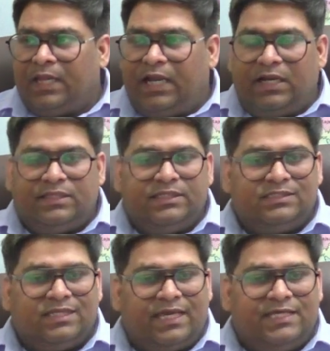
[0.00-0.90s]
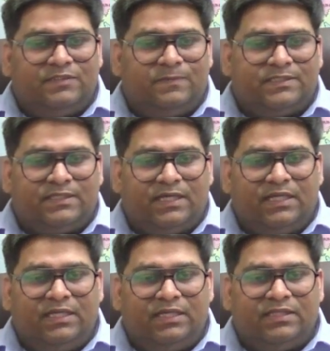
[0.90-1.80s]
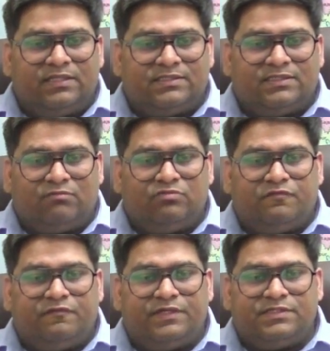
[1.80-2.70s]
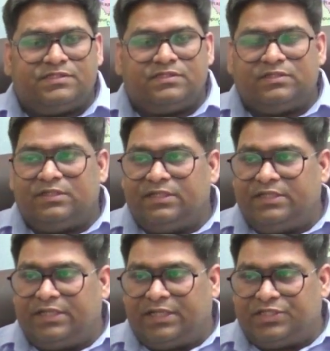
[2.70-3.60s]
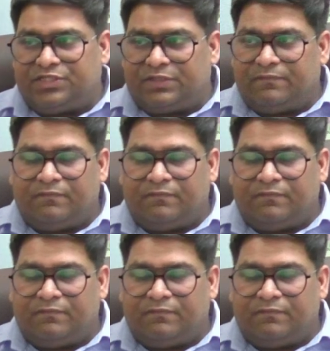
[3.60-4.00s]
and this lies basically in the southwest direction.